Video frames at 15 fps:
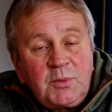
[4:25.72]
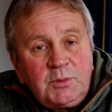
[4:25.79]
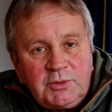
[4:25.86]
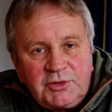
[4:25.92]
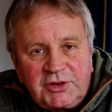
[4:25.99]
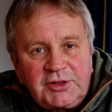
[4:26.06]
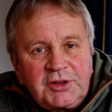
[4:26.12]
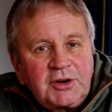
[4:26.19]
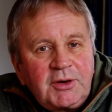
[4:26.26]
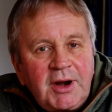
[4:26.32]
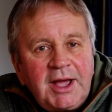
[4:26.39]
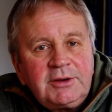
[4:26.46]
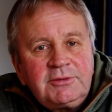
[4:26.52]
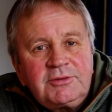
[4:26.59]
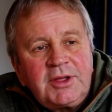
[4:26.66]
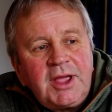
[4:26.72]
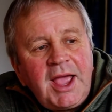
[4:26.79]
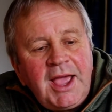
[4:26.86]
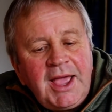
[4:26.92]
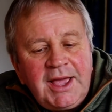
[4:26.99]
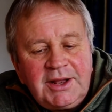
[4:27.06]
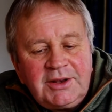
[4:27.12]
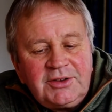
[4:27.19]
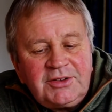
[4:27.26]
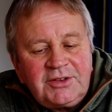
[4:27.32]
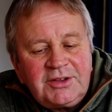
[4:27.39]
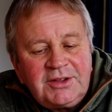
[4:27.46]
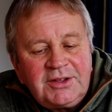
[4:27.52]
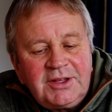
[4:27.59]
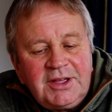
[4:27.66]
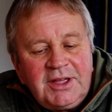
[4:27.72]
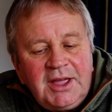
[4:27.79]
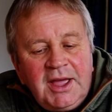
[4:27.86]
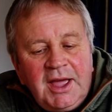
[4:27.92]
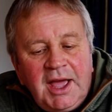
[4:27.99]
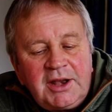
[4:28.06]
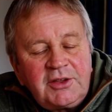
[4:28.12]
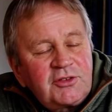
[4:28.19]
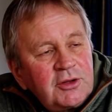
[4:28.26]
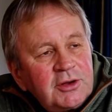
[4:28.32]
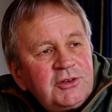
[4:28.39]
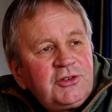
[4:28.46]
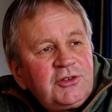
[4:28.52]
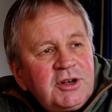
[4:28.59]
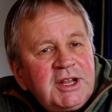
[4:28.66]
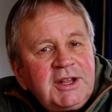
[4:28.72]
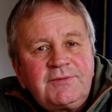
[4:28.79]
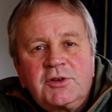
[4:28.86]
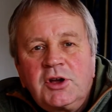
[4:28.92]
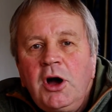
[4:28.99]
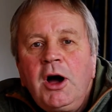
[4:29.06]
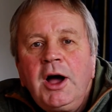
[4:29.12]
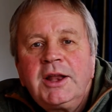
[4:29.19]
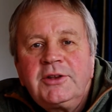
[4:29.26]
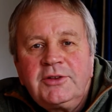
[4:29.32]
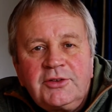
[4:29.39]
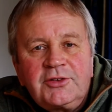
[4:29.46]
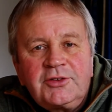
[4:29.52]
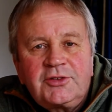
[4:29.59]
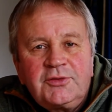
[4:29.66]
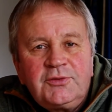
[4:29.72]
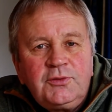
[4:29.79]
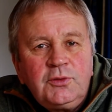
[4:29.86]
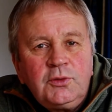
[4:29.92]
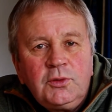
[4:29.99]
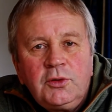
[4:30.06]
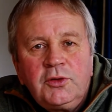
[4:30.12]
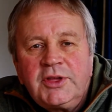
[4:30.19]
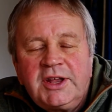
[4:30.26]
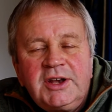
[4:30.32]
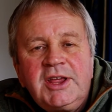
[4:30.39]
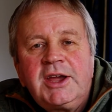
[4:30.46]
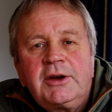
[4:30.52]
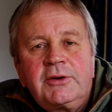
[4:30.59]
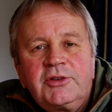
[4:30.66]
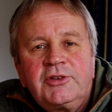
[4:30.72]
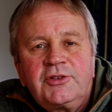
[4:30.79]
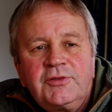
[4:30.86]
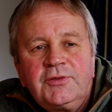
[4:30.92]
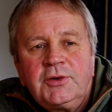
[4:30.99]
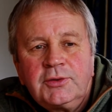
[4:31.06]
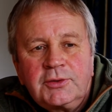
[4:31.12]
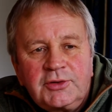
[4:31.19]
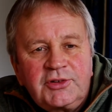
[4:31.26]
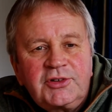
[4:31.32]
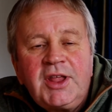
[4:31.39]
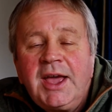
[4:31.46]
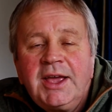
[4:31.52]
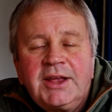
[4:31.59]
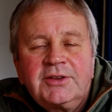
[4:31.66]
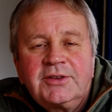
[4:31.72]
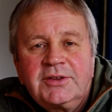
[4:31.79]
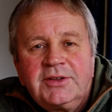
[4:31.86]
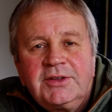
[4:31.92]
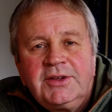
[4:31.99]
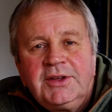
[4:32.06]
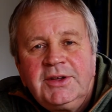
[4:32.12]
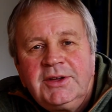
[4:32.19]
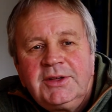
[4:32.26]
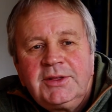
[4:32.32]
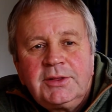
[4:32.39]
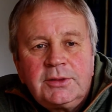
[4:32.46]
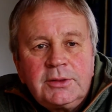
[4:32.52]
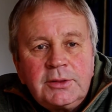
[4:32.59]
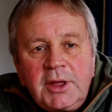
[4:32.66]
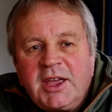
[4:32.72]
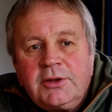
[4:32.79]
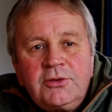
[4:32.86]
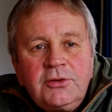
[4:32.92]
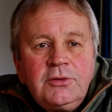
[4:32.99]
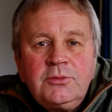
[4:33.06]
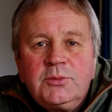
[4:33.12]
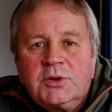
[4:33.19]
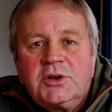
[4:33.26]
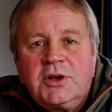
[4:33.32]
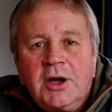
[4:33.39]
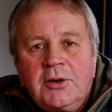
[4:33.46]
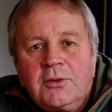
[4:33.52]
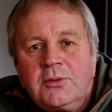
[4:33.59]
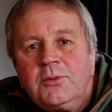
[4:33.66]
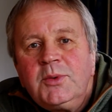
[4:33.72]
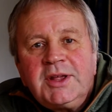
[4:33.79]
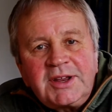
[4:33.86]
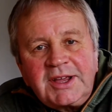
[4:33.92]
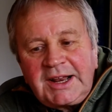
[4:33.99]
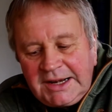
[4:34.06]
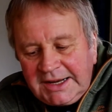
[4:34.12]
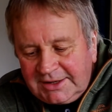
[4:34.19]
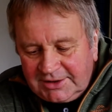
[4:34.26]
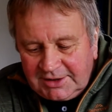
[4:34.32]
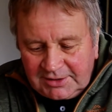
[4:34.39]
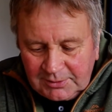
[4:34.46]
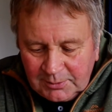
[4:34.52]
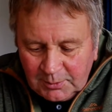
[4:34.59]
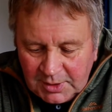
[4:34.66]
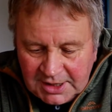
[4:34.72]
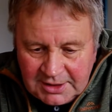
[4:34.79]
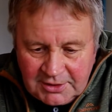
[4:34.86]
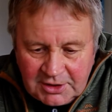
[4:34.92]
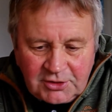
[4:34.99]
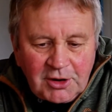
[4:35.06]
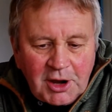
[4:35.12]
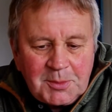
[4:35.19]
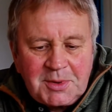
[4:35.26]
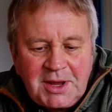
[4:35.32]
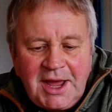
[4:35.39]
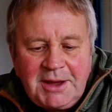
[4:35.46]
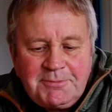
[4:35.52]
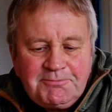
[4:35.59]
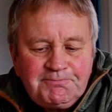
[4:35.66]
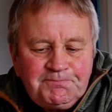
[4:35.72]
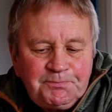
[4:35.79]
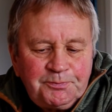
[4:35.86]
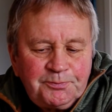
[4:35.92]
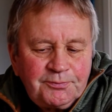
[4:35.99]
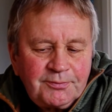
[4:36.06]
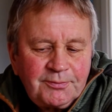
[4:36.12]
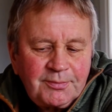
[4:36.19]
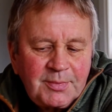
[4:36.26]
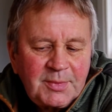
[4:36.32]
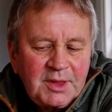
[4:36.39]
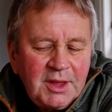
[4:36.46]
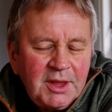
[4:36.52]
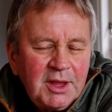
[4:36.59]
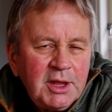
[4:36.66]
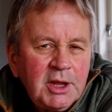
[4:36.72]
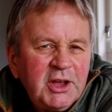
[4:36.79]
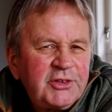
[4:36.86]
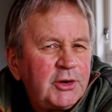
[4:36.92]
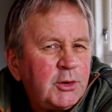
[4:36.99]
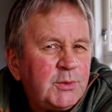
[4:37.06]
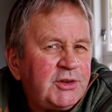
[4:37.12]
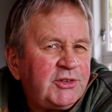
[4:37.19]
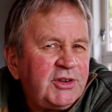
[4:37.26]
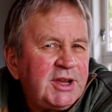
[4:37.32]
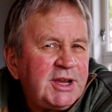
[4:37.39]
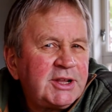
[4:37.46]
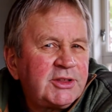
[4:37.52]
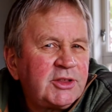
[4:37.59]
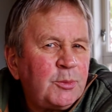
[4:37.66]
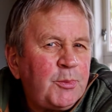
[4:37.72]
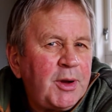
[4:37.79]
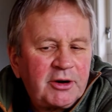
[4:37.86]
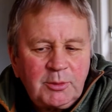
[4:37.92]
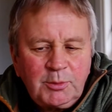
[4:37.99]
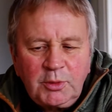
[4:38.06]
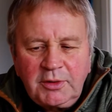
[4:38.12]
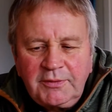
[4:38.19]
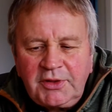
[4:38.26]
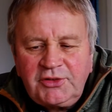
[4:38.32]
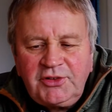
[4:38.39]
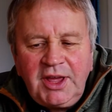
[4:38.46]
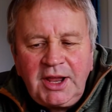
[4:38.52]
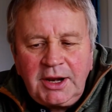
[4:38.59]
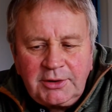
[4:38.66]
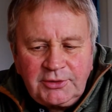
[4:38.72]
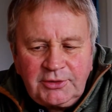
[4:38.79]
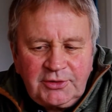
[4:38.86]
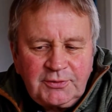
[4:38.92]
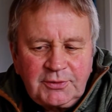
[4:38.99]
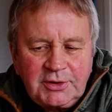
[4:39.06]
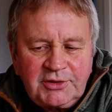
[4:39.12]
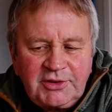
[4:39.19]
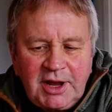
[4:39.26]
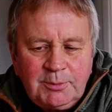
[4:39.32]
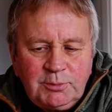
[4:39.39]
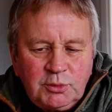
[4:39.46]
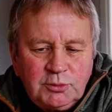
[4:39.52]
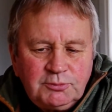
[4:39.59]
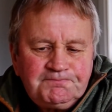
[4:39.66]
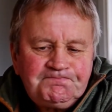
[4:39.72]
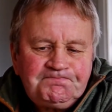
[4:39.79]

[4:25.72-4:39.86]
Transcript: was in the ground, and as long as you left guidance for the inheritors of your estate, they too would know where to collect it when the time came. So we see in the parable of the talents, for example,